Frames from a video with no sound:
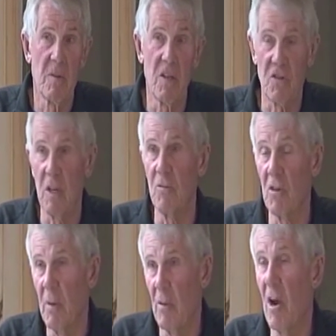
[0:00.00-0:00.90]
It seems
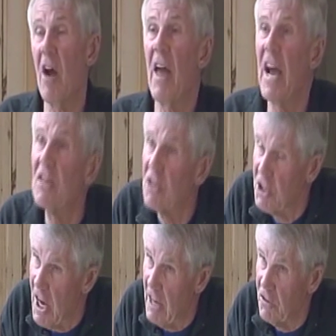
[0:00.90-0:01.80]
to me we aren't
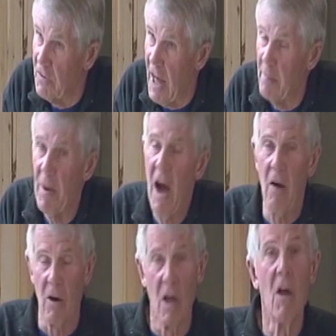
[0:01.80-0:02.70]
exercising that
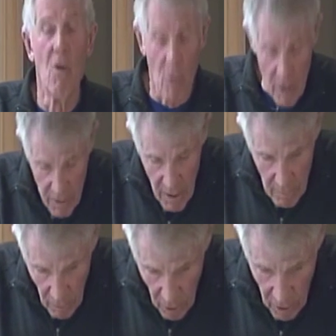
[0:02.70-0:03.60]
power with
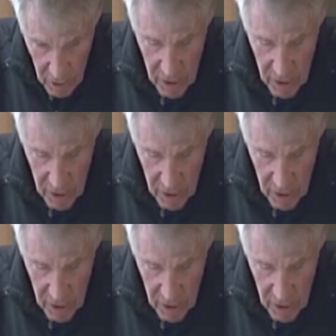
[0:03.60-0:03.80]
moral